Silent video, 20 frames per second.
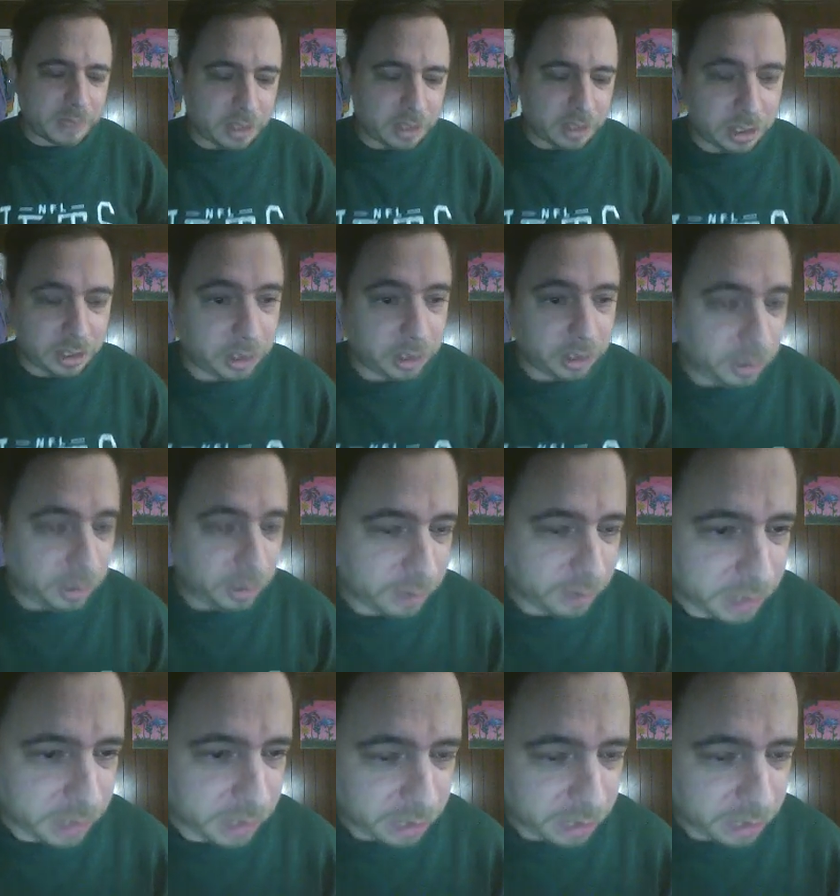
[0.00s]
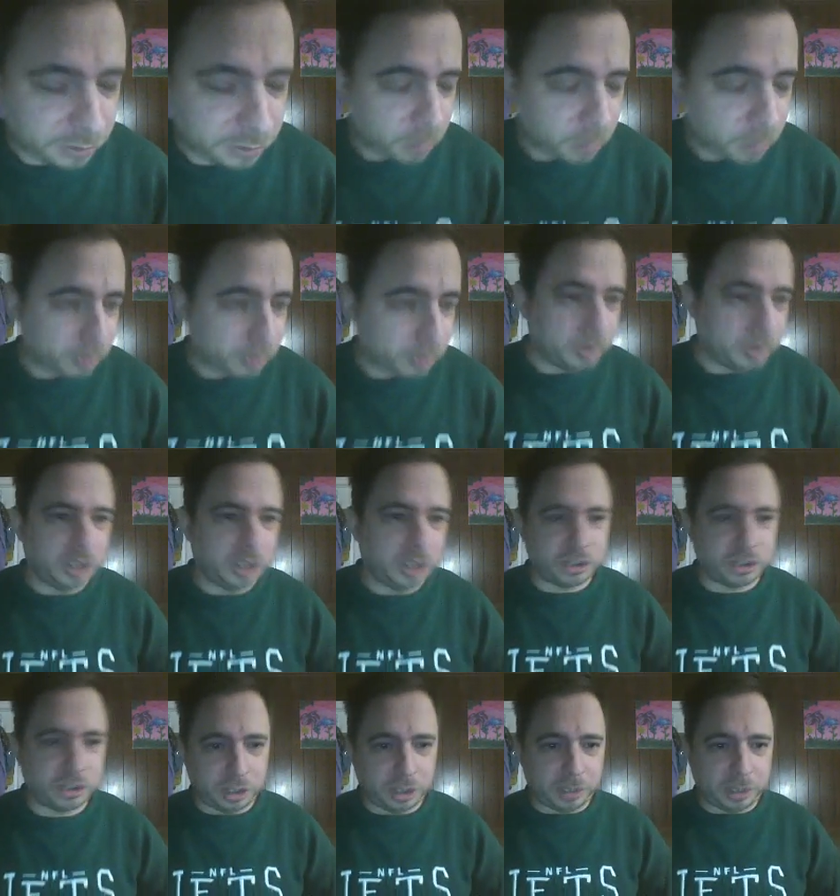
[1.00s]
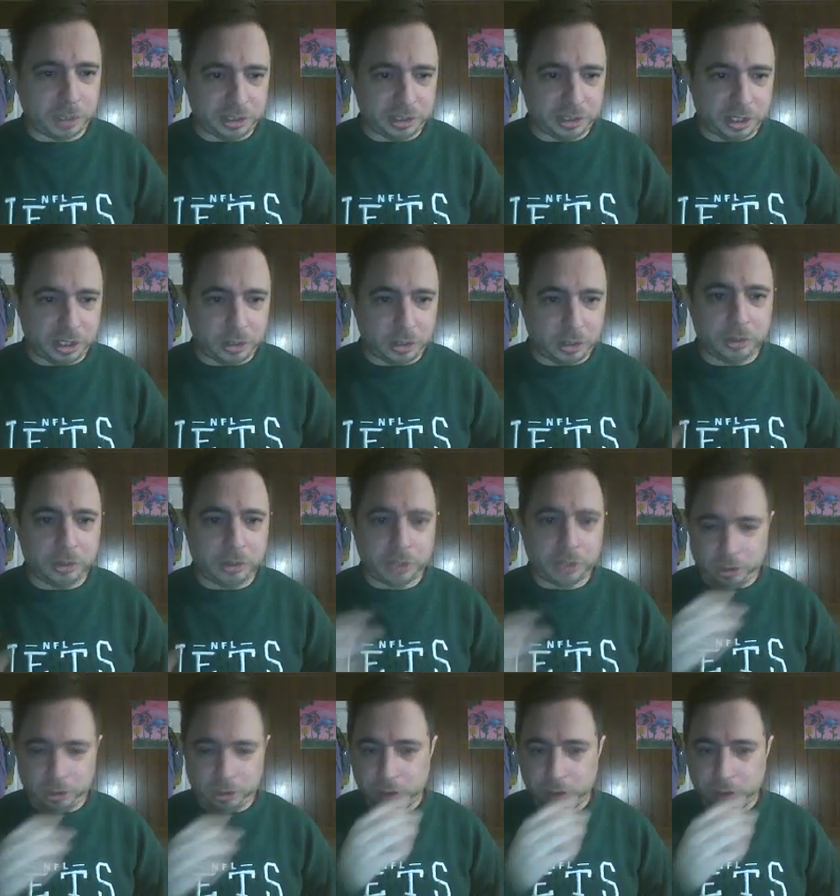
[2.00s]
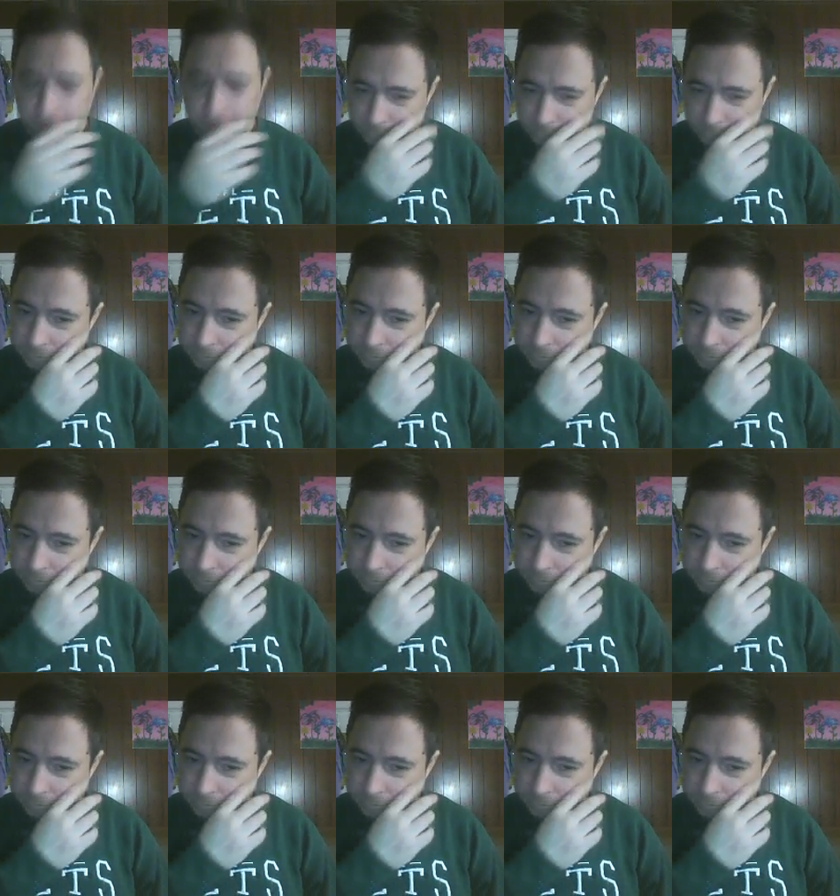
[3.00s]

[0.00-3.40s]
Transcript: Uh, the lovely Katie Forbes, who can sit on my dick all night long.